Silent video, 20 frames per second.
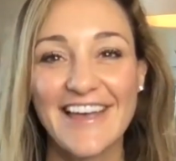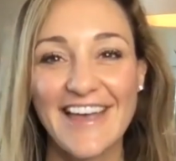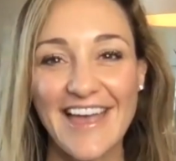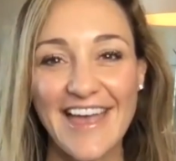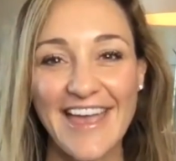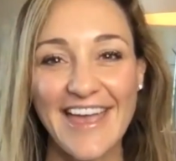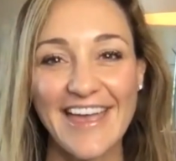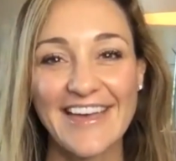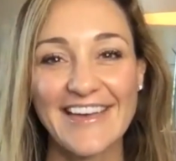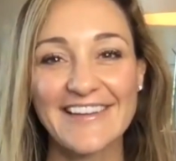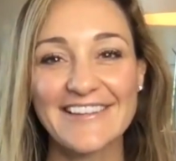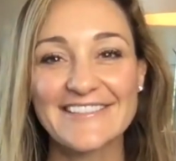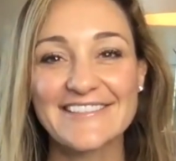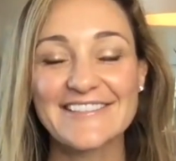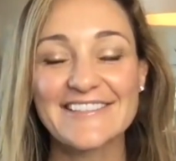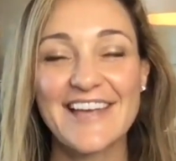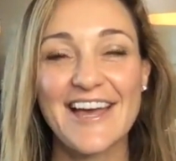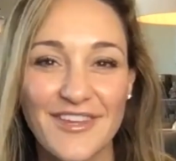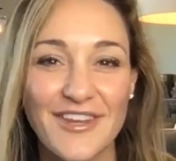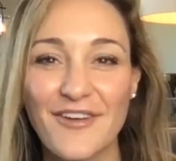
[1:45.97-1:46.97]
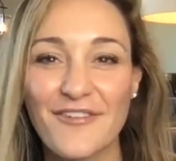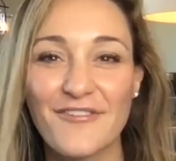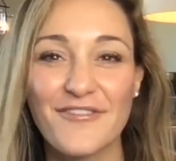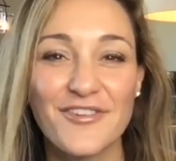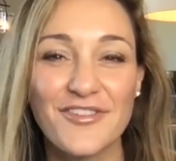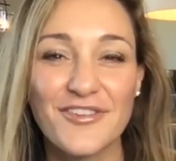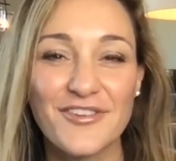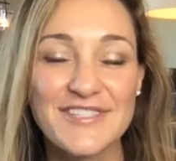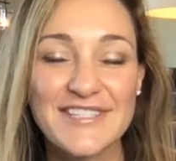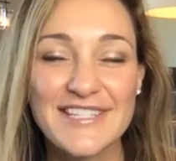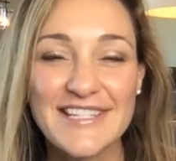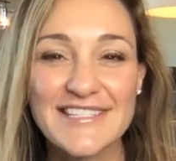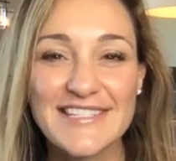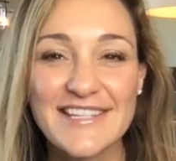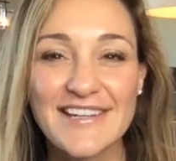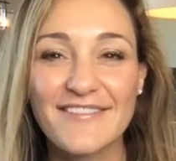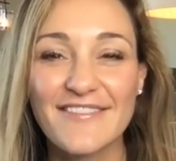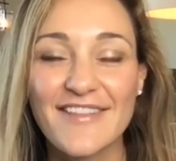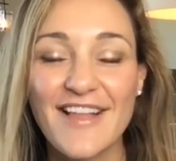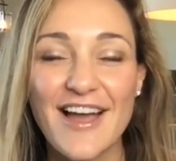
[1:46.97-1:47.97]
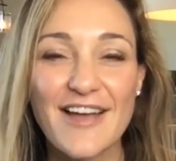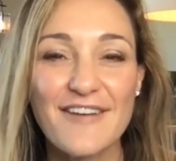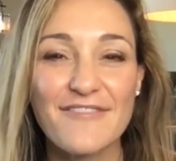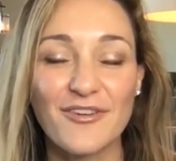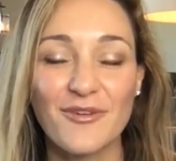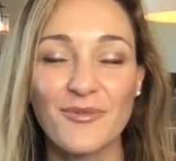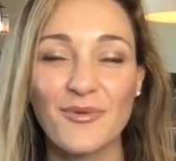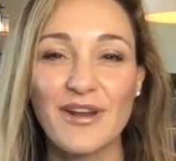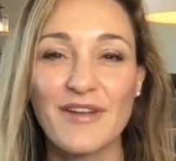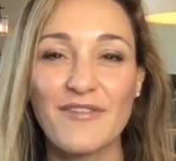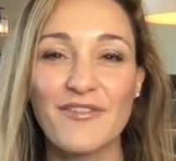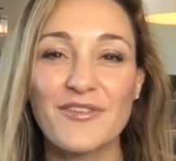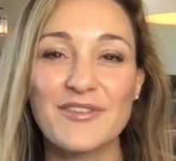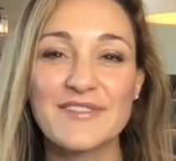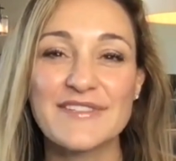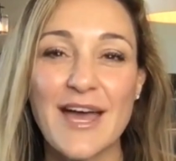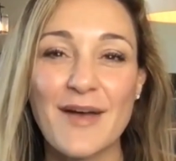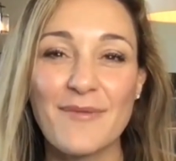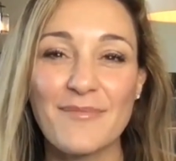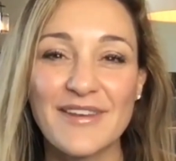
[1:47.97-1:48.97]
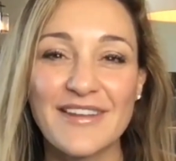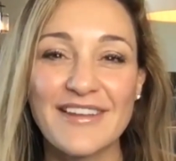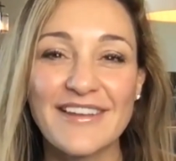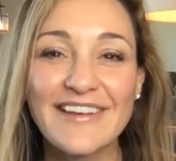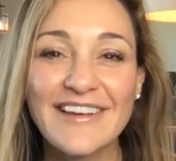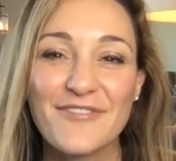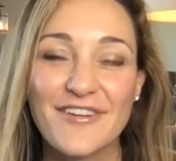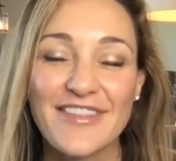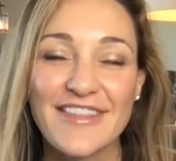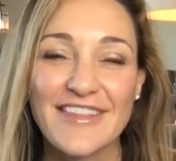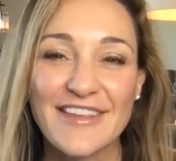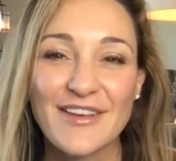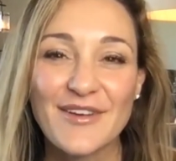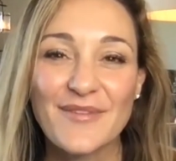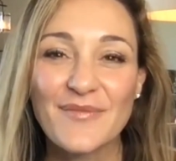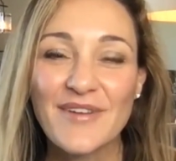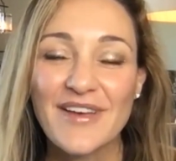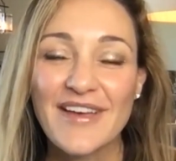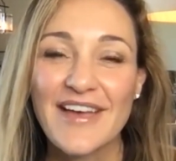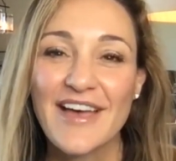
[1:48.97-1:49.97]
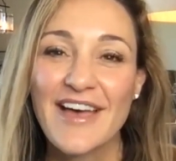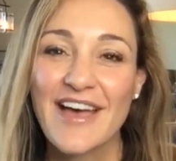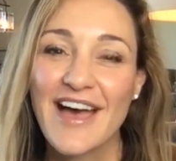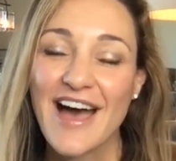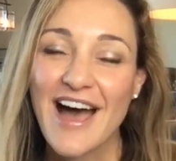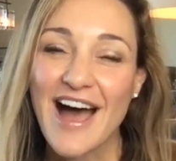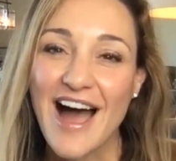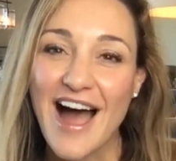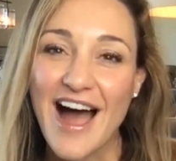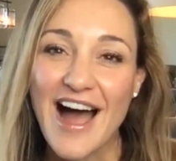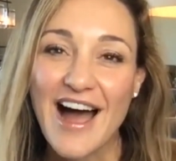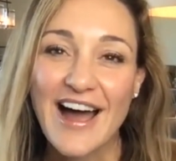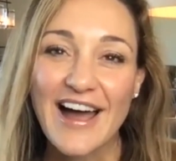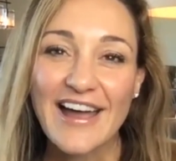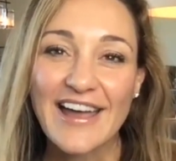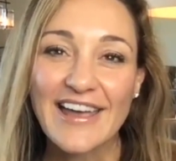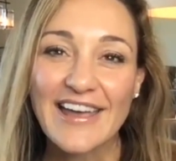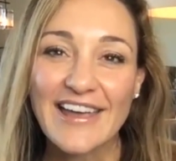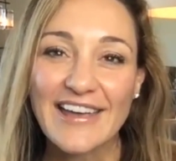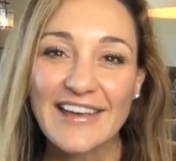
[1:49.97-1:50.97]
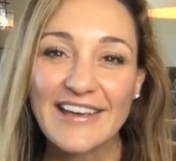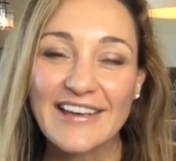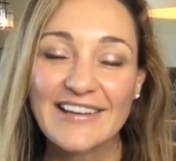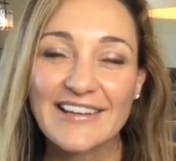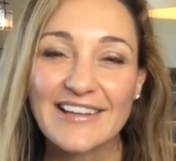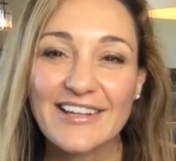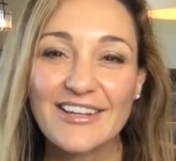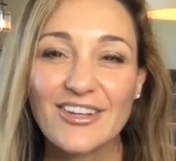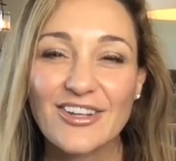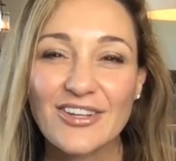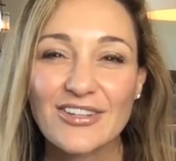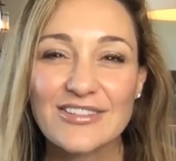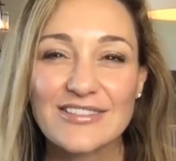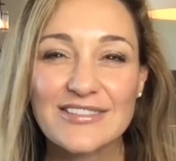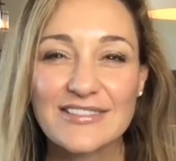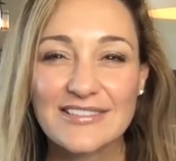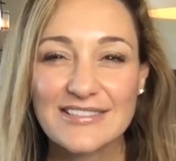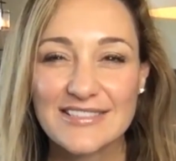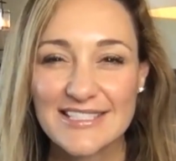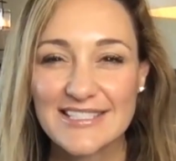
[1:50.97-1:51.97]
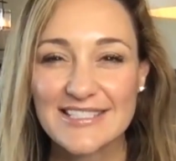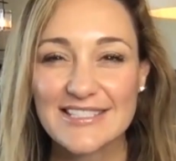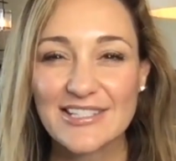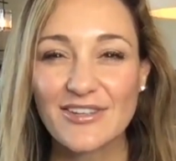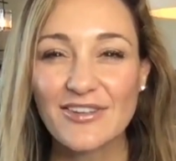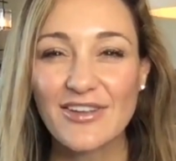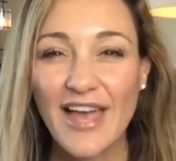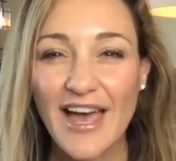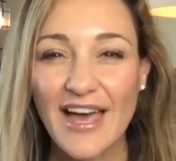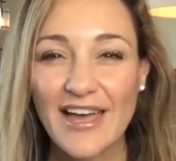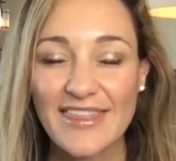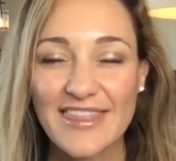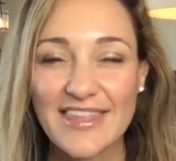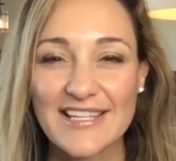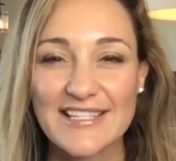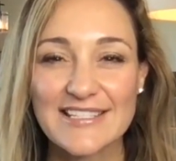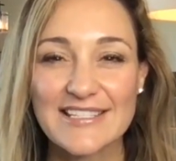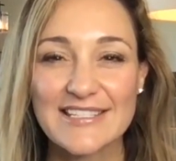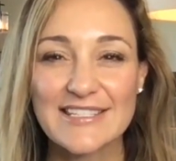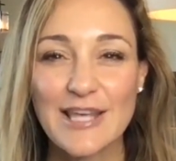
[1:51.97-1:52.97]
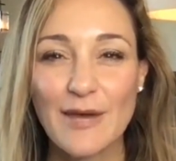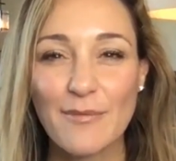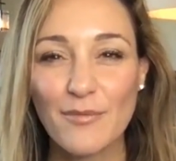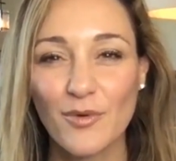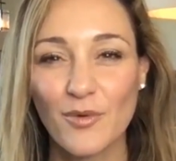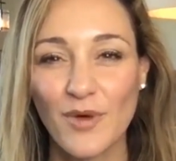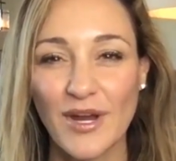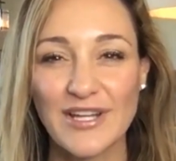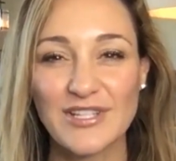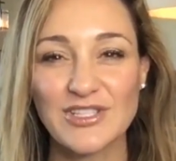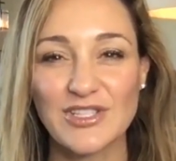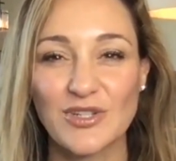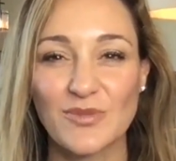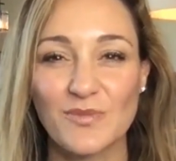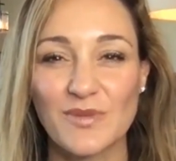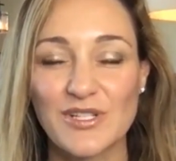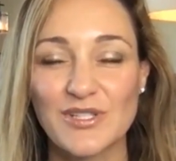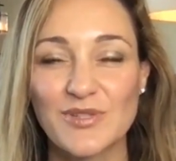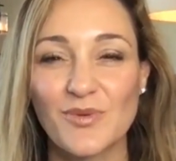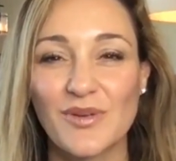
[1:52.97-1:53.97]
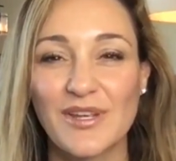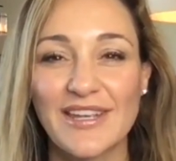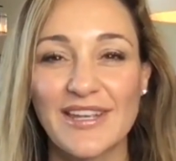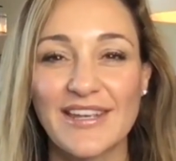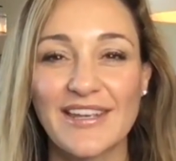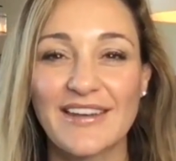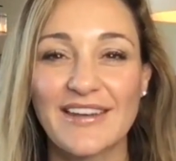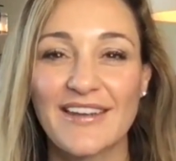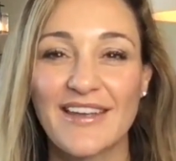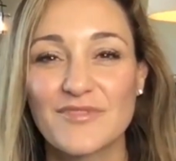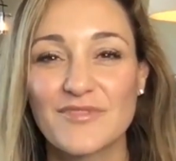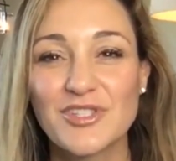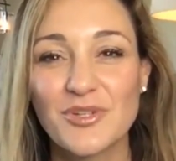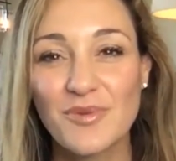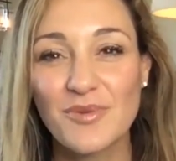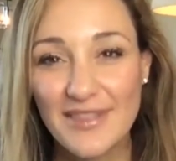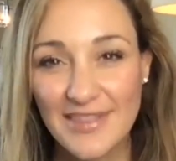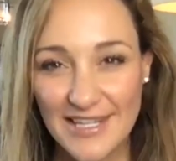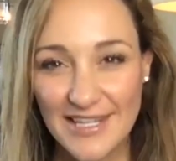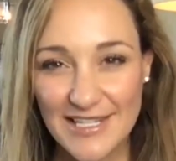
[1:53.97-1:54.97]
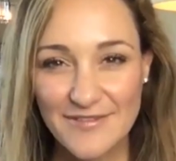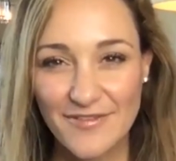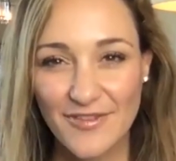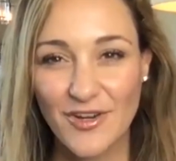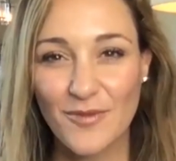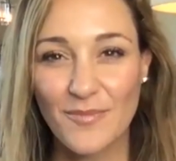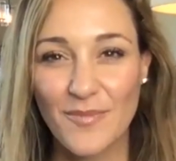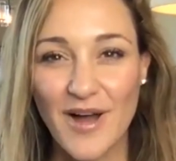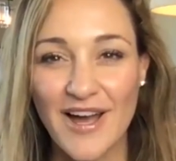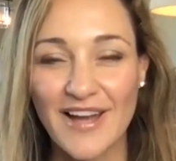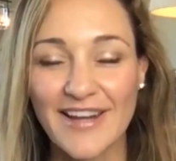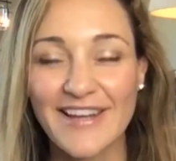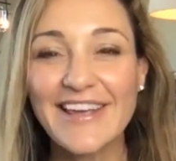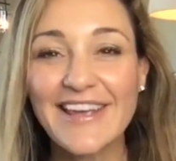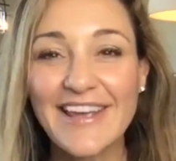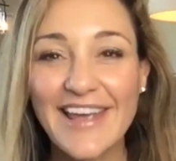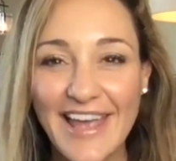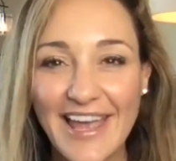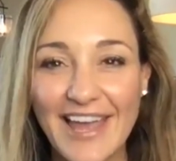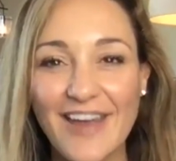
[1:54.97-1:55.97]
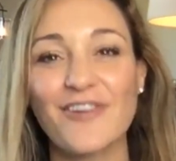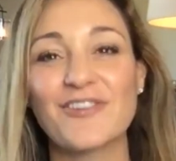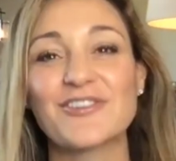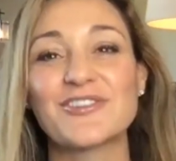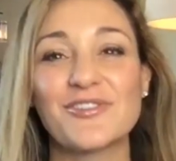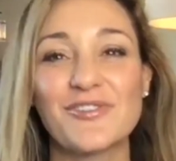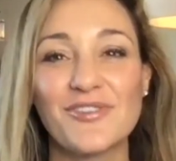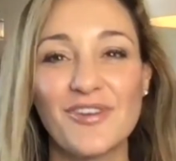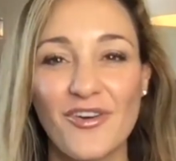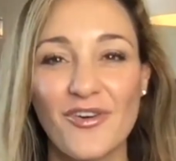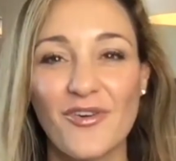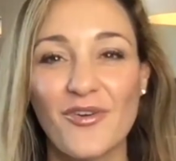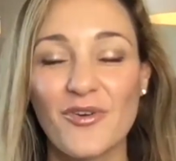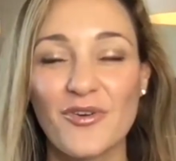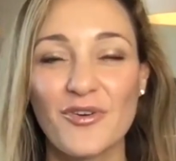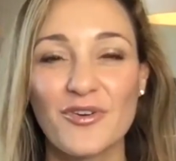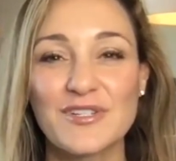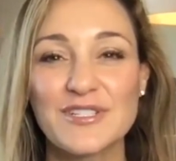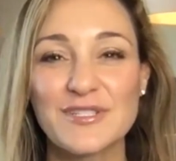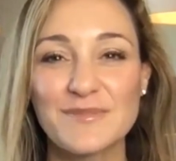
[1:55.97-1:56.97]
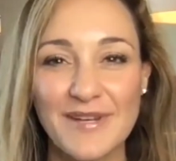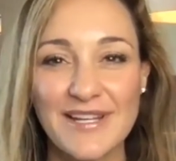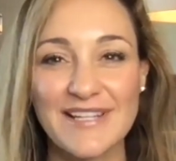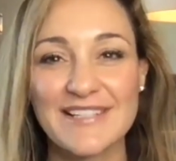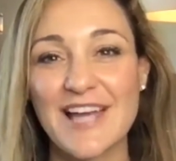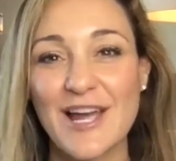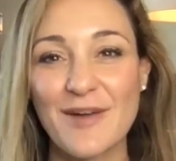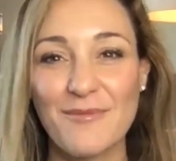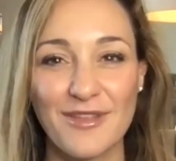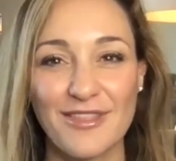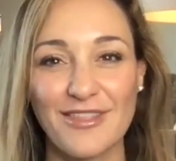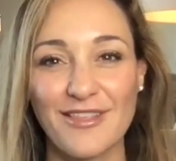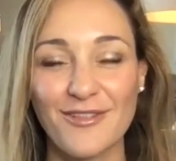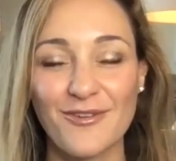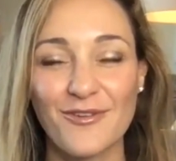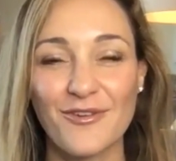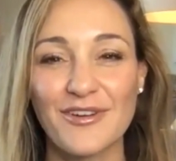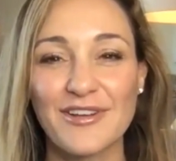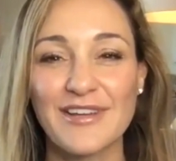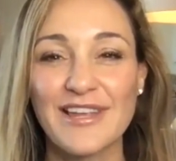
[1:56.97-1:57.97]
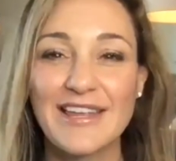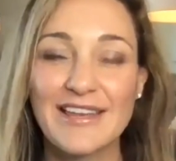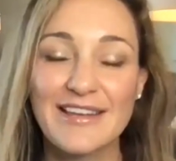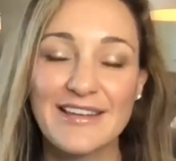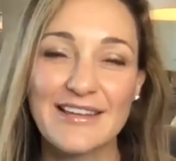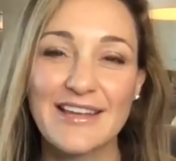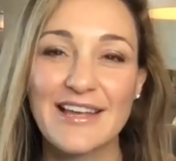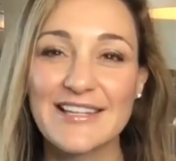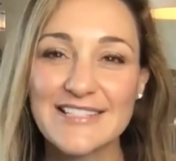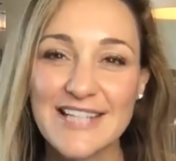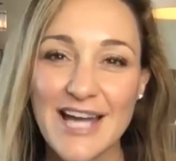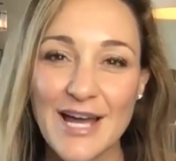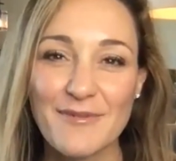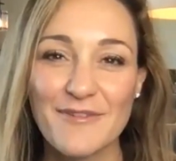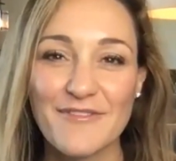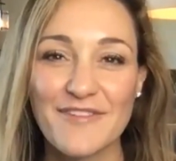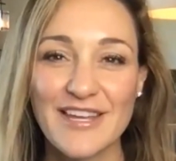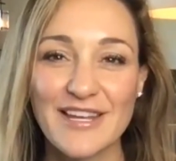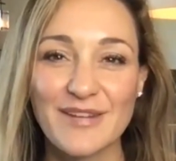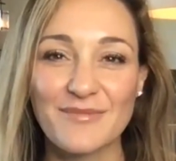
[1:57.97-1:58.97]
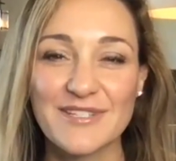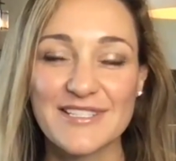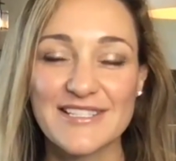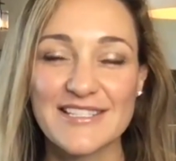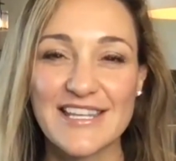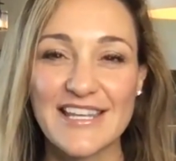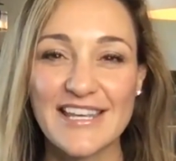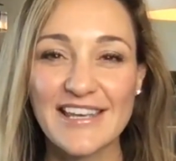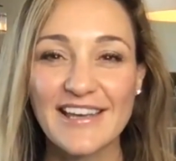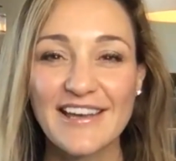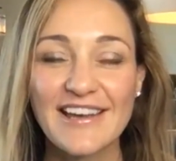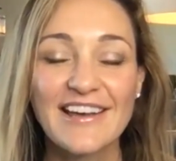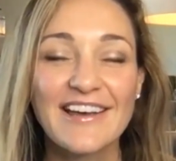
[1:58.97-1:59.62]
And, you know, for their season of life or whatever was happening for them, I still had this separation between doing things for your body or spending time with the Lord in a time of intimacy.